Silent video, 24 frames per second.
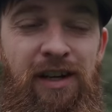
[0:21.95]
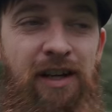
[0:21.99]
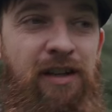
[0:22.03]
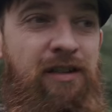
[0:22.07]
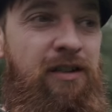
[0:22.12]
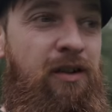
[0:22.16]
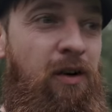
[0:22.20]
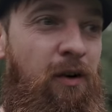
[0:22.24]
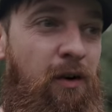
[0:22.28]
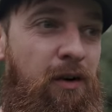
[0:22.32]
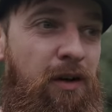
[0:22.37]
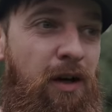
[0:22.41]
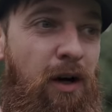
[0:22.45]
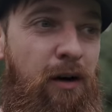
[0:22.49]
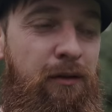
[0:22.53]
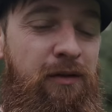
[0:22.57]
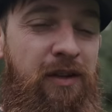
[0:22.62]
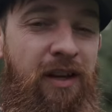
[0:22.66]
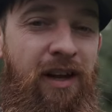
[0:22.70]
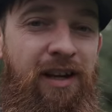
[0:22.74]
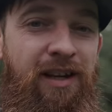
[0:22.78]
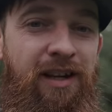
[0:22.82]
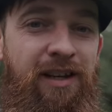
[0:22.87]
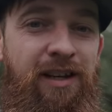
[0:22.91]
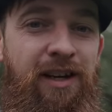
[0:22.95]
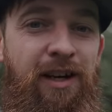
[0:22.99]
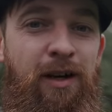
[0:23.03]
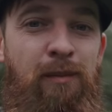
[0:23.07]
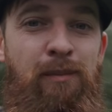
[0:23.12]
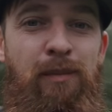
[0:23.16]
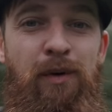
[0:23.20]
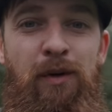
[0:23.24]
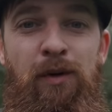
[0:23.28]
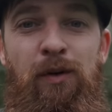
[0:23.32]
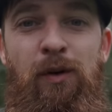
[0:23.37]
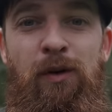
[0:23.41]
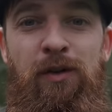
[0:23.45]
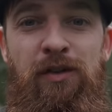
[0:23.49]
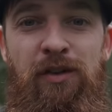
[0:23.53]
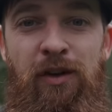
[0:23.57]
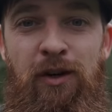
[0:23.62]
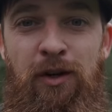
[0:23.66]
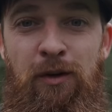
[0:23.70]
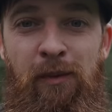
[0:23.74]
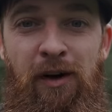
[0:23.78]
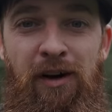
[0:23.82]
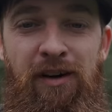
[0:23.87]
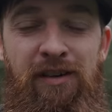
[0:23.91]
It's got enough tech in it, but not
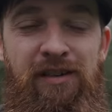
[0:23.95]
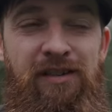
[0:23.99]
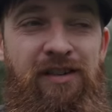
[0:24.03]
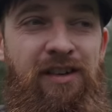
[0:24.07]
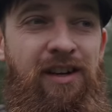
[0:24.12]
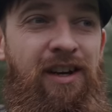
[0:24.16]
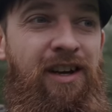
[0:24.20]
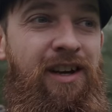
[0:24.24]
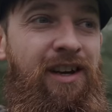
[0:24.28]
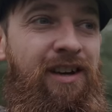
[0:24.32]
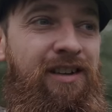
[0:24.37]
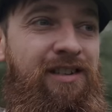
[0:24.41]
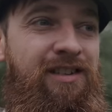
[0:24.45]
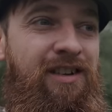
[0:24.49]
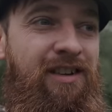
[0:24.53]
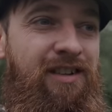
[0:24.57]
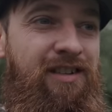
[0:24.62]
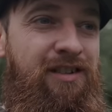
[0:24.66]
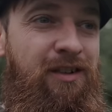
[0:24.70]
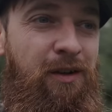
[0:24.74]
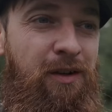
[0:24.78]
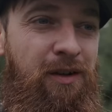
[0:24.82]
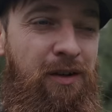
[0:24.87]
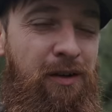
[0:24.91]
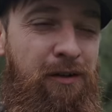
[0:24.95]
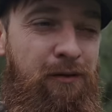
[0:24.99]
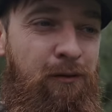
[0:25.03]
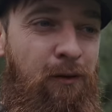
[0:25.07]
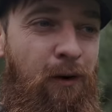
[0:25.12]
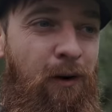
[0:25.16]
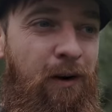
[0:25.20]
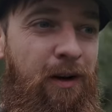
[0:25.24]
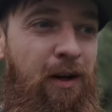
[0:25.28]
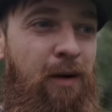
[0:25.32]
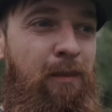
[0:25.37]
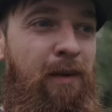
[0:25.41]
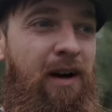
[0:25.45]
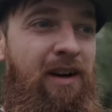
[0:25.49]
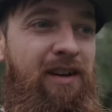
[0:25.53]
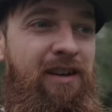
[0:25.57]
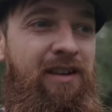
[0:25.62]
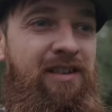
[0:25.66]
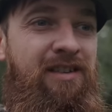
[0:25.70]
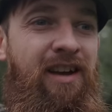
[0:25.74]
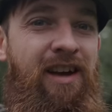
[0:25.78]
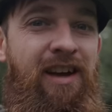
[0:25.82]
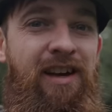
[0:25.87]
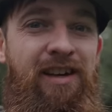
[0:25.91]
too much. So it's got the right amount
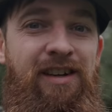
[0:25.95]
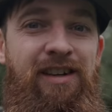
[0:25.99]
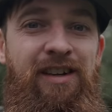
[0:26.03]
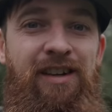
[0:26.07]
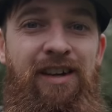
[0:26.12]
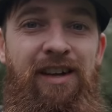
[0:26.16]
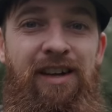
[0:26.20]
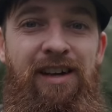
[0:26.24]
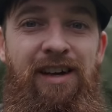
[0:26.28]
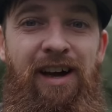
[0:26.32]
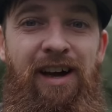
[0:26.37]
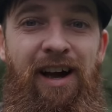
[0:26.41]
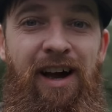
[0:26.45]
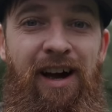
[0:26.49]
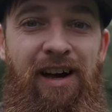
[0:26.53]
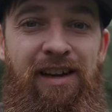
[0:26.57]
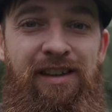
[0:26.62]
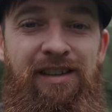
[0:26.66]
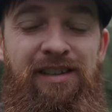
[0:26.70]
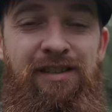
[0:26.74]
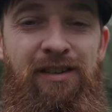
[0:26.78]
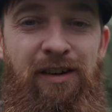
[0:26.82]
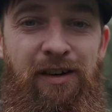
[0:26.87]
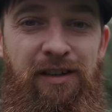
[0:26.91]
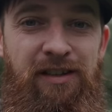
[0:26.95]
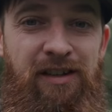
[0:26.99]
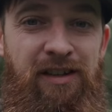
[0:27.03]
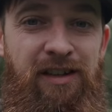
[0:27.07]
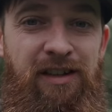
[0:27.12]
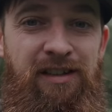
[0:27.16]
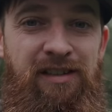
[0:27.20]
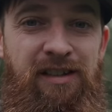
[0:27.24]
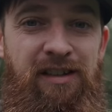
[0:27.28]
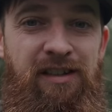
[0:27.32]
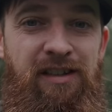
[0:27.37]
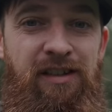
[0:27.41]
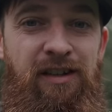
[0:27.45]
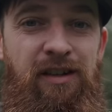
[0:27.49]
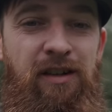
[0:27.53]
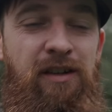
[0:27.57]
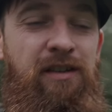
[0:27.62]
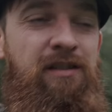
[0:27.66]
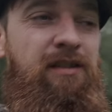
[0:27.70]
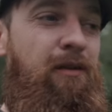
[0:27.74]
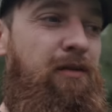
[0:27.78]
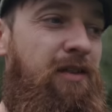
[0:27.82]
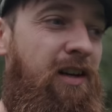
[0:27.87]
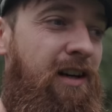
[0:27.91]
of tech, and it's nice and easy to
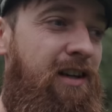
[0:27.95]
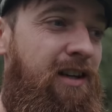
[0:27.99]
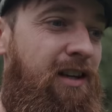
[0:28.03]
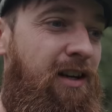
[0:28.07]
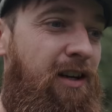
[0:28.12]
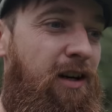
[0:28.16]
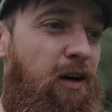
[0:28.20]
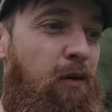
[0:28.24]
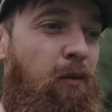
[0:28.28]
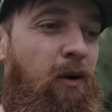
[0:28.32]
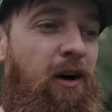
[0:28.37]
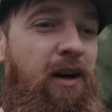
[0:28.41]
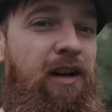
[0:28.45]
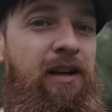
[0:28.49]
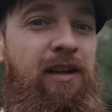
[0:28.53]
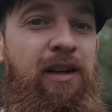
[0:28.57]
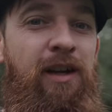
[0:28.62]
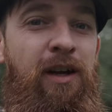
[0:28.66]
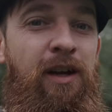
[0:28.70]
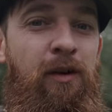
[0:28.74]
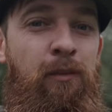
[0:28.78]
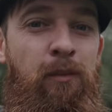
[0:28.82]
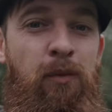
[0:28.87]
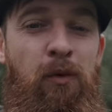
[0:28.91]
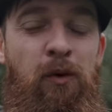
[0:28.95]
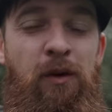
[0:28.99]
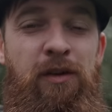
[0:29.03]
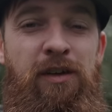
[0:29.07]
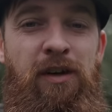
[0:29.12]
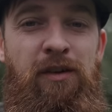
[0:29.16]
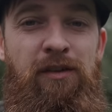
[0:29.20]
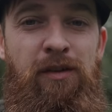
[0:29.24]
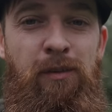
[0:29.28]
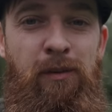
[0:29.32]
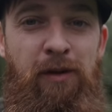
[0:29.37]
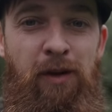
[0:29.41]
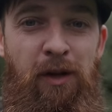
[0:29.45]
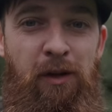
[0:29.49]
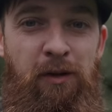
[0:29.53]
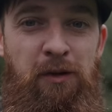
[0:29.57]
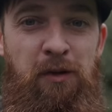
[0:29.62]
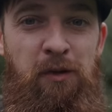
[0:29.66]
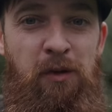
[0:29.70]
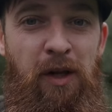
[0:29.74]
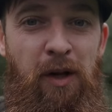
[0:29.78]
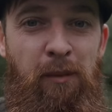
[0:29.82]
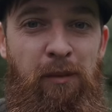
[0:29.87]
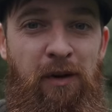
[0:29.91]
use. So I've taken it away, brought it down to my
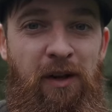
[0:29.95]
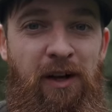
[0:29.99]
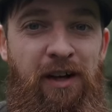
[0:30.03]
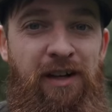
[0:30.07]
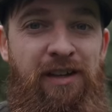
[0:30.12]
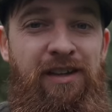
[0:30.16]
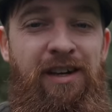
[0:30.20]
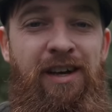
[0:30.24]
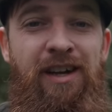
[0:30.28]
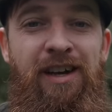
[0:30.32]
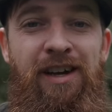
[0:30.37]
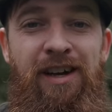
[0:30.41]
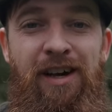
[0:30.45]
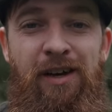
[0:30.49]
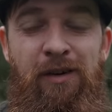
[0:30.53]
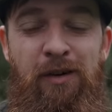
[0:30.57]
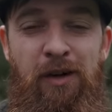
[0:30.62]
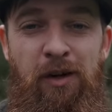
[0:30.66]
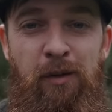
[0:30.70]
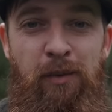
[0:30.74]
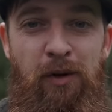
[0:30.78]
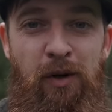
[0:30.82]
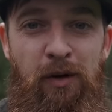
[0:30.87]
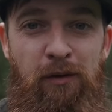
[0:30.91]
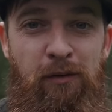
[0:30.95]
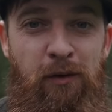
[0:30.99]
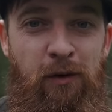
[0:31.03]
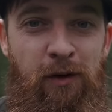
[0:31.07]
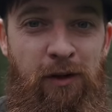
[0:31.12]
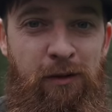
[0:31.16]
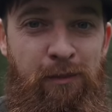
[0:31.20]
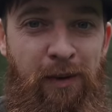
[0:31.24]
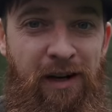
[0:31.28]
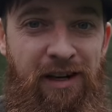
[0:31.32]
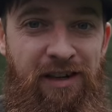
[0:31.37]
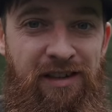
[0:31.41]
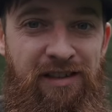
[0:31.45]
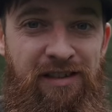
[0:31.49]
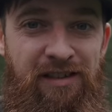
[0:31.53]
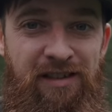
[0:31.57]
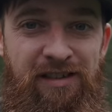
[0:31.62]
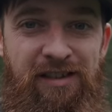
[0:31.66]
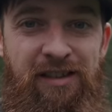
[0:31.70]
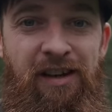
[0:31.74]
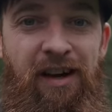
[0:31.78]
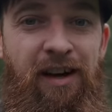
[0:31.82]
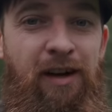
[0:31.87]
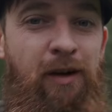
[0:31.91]
local club lake, and I'm going to put it through its
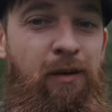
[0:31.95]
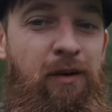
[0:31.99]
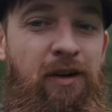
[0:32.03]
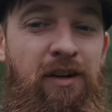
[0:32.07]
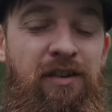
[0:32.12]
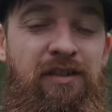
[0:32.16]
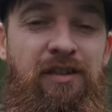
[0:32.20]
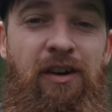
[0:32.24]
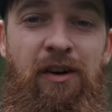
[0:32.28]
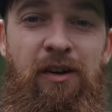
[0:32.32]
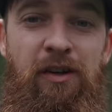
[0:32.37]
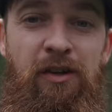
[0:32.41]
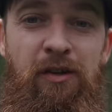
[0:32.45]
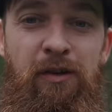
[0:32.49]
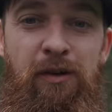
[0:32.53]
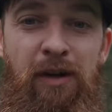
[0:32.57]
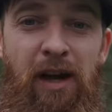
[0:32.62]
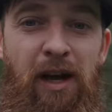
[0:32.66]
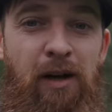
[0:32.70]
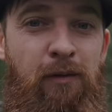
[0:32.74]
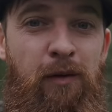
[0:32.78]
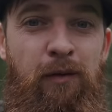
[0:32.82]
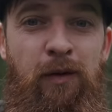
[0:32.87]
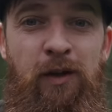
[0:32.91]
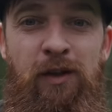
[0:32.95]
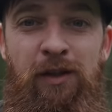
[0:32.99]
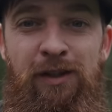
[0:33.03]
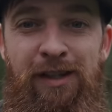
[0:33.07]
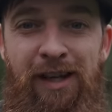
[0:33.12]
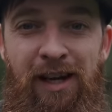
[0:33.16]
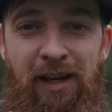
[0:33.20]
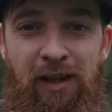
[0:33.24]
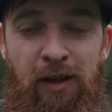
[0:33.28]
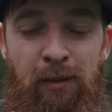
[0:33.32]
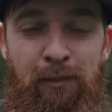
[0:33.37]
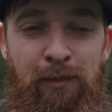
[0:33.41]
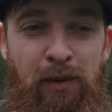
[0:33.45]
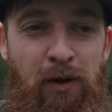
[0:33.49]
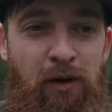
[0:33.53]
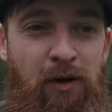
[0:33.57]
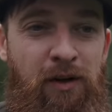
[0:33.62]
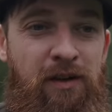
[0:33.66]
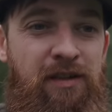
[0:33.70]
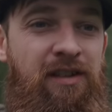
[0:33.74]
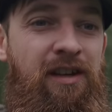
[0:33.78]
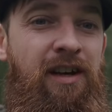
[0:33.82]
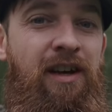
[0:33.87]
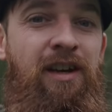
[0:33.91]
paces today. I'm going to show you everything you get in the
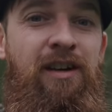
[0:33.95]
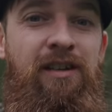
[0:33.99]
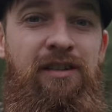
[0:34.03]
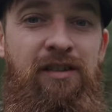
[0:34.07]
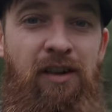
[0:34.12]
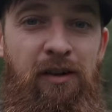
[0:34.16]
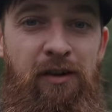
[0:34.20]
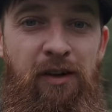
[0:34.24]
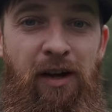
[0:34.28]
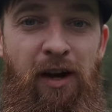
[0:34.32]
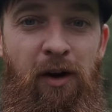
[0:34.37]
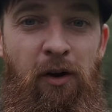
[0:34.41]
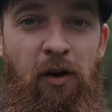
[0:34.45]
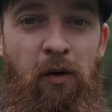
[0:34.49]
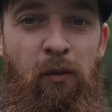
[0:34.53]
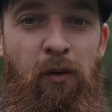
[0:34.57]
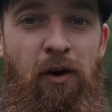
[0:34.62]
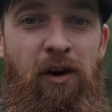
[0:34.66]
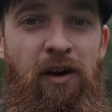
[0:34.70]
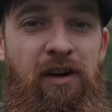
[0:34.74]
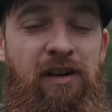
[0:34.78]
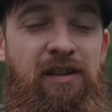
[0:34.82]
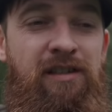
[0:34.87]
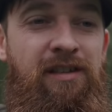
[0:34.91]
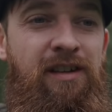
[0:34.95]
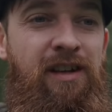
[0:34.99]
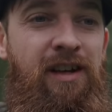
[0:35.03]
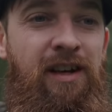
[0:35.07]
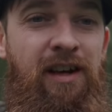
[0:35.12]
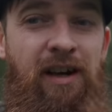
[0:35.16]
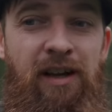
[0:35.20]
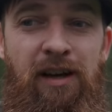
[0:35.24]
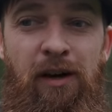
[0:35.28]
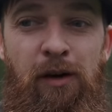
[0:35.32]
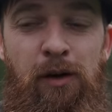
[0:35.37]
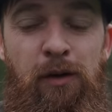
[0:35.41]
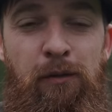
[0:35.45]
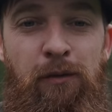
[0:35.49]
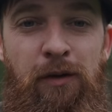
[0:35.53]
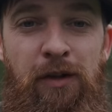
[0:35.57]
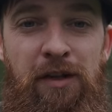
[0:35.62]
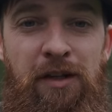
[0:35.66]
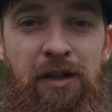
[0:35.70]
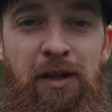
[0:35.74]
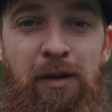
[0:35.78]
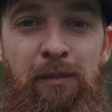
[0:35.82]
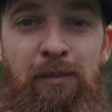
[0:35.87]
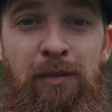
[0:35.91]
box, show you how it works, and
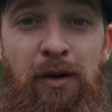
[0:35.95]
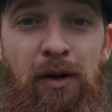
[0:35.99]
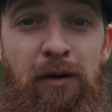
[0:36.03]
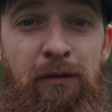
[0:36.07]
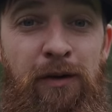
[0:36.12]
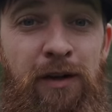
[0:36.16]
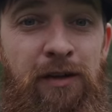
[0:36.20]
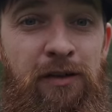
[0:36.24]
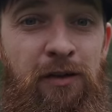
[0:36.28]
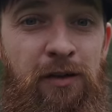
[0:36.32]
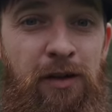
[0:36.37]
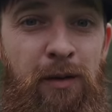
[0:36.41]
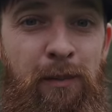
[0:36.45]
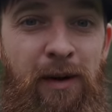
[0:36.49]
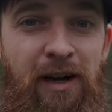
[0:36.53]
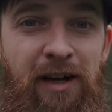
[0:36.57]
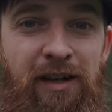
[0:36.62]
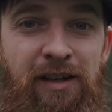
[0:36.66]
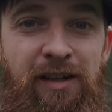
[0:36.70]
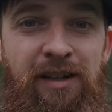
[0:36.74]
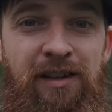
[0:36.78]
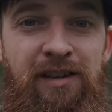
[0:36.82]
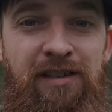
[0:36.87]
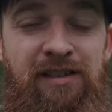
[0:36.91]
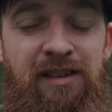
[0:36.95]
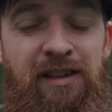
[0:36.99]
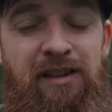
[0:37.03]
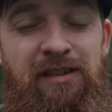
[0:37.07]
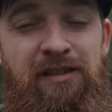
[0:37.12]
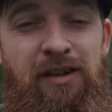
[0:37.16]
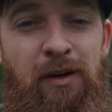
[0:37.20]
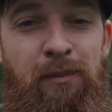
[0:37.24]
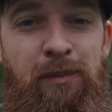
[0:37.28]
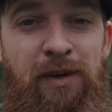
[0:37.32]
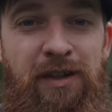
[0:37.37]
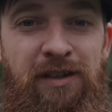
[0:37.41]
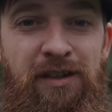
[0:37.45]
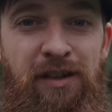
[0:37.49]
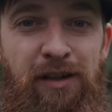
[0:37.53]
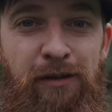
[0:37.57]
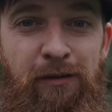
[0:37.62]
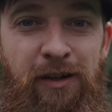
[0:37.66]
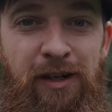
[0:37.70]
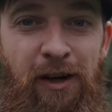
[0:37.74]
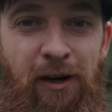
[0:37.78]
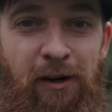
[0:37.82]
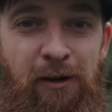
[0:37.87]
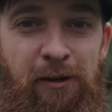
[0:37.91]
hopefully put a fish on the bank. So let's jump into the
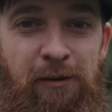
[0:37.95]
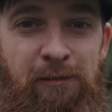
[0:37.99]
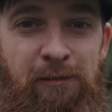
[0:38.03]
video.